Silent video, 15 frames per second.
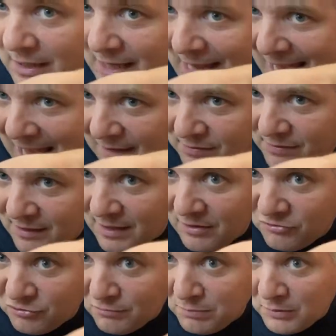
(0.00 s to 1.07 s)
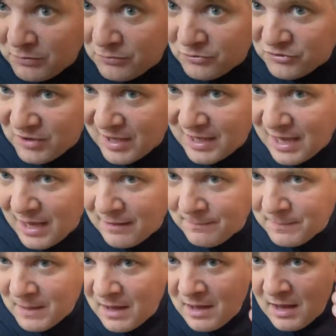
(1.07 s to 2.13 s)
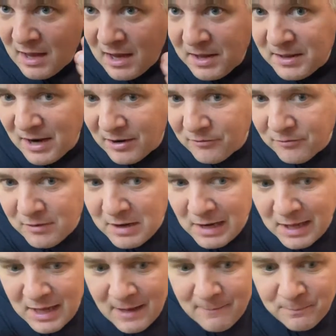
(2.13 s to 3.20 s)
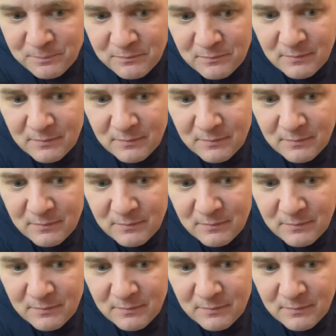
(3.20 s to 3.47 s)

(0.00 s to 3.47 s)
get into blues again in a really